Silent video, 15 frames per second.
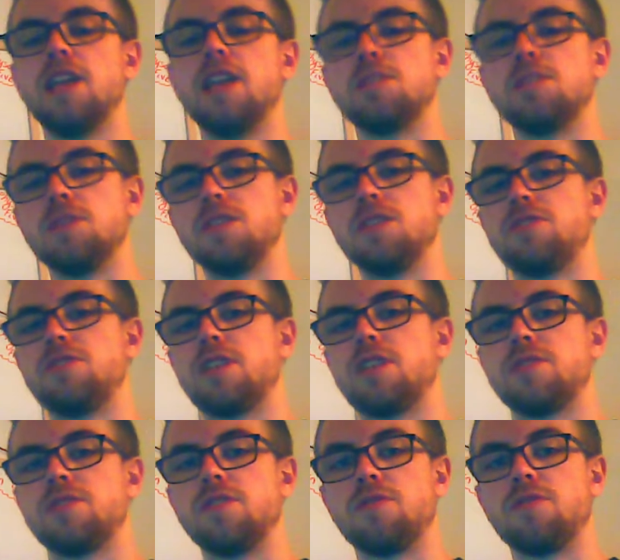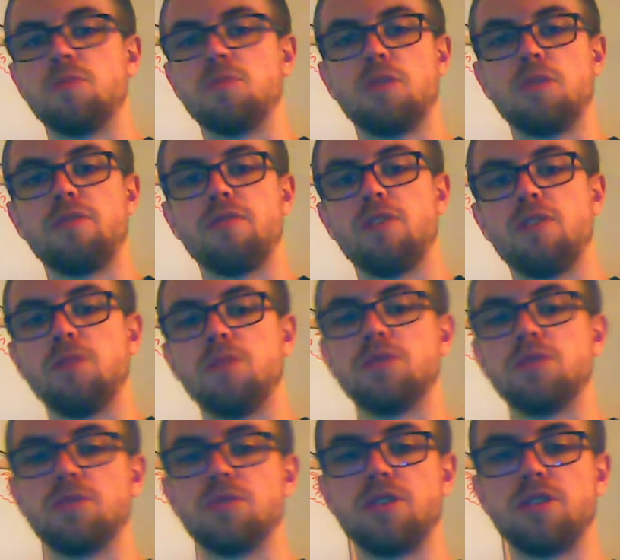it's merely transferred from one form
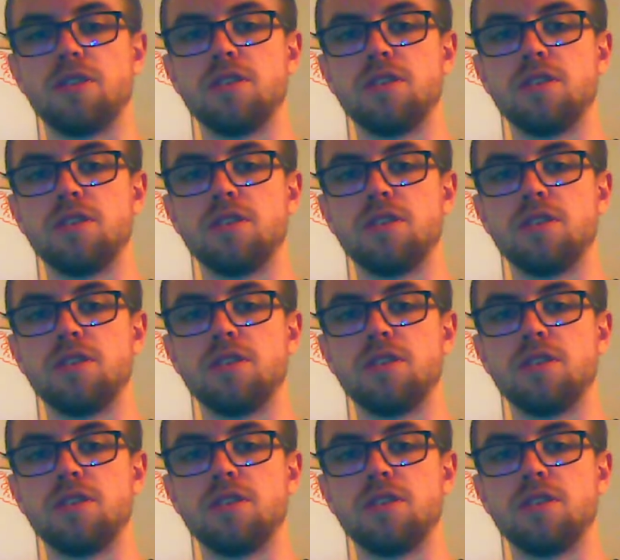to another.